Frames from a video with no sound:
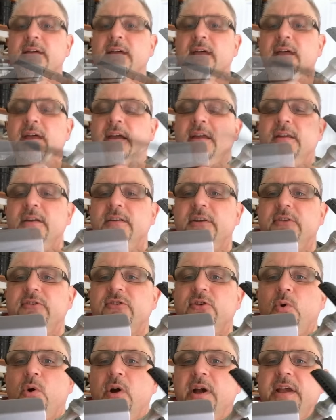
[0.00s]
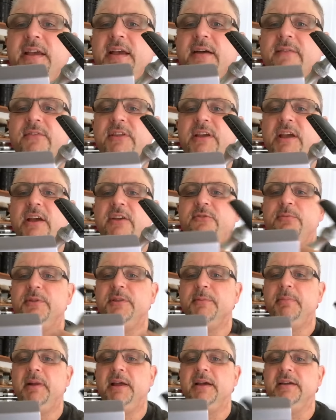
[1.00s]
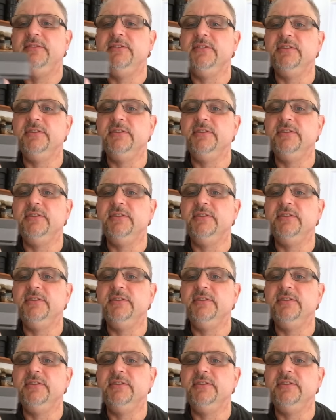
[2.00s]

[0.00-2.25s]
and it doesn't quite cover the edge when the blade's